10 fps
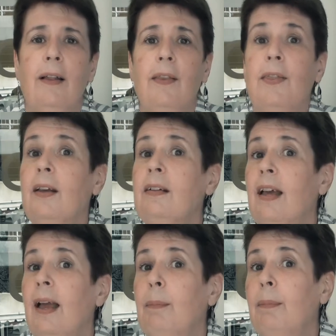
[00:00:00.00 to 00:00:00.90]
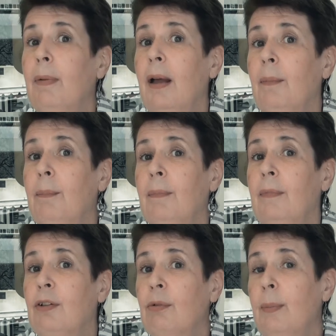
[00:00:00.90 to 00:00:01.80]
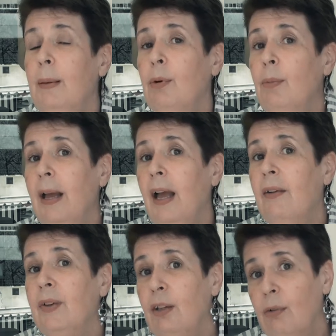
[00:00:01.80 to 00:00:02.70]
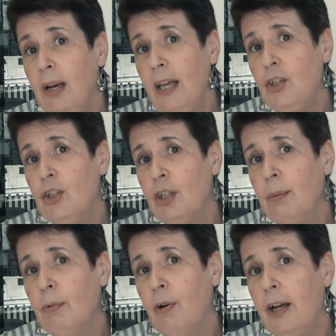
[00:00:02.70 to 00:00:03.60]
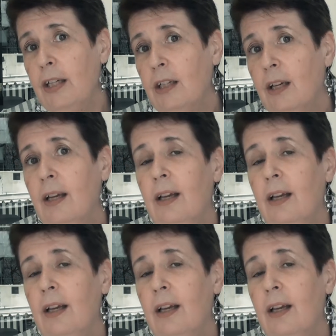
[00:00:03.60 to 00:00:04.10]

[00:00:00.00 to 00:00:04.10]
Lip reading: The thing to remember about having the relationship right